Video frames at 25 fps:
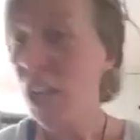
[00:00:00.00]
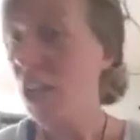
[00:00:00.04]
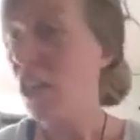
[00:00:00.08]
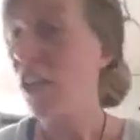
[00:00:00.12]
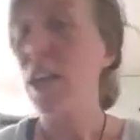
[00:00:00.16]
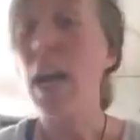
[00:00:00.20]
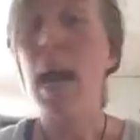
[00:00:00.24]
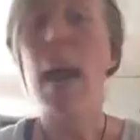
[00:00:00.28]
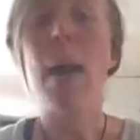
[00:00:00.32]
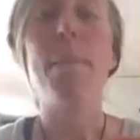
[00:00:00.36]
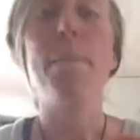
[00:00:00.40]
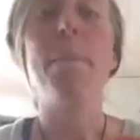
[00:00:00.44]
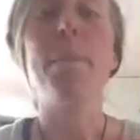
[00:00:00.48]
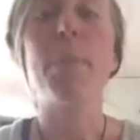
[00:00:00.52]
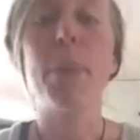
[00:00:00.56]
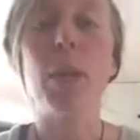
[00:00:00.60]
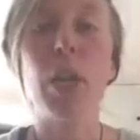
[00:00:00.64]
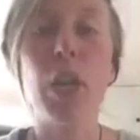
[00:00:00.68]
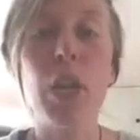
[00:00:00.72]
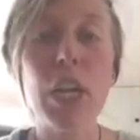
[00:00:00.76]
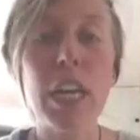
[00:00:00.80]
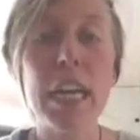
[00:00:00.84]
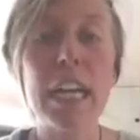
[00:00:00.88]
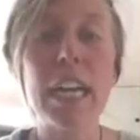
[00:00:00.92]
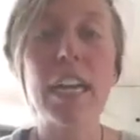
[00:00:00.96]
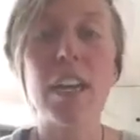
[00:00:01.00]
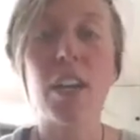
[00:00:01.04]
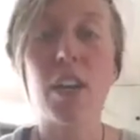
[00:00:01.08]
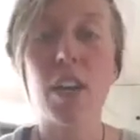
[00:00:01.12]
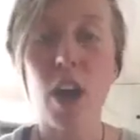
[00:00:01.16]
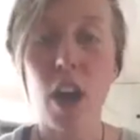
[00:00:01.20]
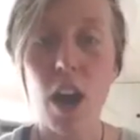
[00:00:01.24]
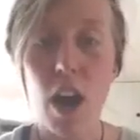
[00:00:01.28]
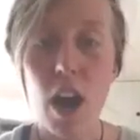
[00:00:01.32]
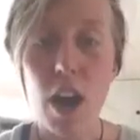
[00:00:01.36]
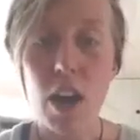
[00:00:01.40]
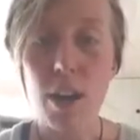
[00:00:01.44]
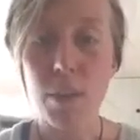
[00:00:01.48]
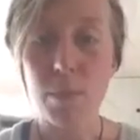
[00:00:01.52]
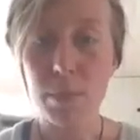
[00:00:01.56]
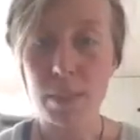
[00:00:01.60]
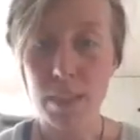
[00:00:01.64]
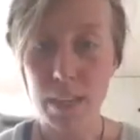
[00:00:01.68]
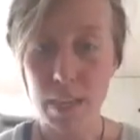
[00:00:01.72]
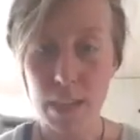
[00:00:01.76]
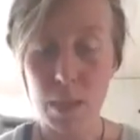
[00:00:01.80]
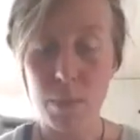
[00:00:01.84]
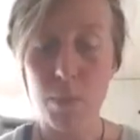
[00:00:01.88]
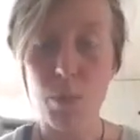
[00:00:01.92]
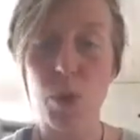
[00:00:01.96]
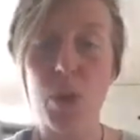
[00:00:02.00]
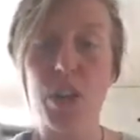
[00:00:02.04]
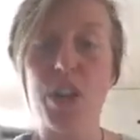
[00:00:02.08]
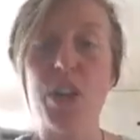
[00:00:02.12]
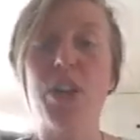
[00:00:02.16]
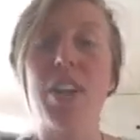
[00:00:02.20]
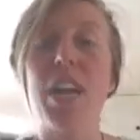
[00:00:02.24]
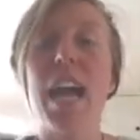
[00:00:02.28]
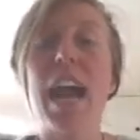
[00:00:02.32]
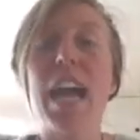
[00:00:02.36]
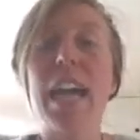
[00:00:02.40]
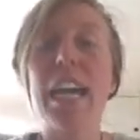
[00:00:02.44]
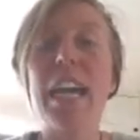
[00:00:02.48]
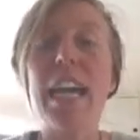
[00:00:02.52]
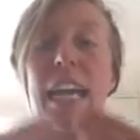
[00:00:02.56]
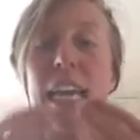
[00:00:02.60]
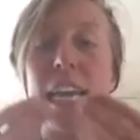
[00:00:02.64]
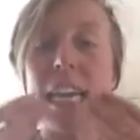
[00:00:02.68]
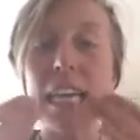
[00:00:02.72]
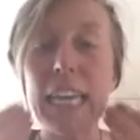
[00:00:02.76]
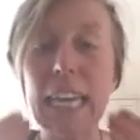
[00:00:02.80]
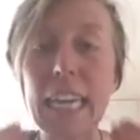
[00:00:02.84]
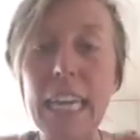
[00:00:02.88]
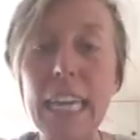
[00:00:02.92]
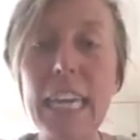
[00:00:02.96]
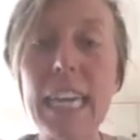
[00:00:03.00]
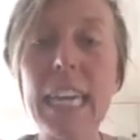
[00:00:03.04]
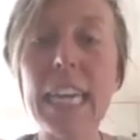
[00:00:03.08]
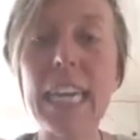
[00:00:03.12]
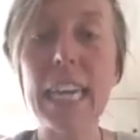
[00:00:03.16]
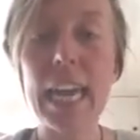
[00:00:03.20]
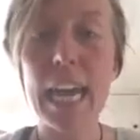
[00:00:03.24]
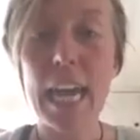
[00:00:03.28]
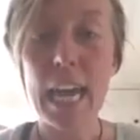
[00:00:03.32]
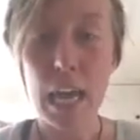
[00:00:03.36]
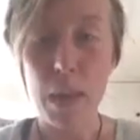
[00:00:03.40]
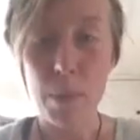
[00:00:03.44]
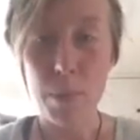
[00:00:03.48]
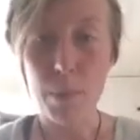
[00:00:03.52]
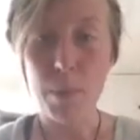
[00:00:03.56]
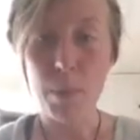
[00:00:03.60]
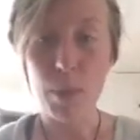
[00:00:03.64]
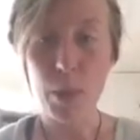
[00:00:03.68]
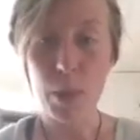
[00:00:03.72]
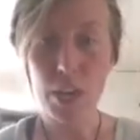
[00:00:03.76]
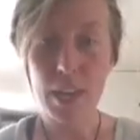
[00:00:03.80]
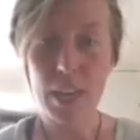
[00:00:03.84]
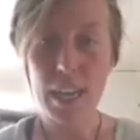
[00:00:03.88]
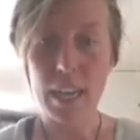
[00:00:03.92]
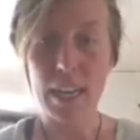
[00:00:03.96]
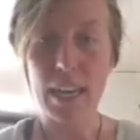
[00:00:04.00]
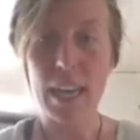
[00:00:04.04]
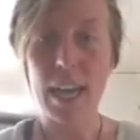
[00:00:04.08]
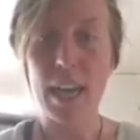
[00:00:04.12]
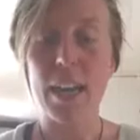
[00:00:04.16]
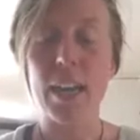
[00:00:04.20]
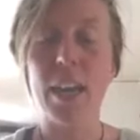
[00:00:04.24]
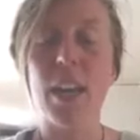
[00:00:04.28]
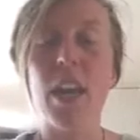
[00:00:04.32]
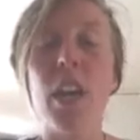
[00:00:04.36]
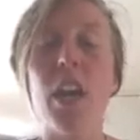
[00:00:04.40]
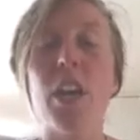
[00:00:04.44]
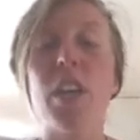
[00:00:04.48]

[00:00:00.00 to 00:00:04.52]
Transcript: You're not burning carbs anymore. You're not eating it and burning it.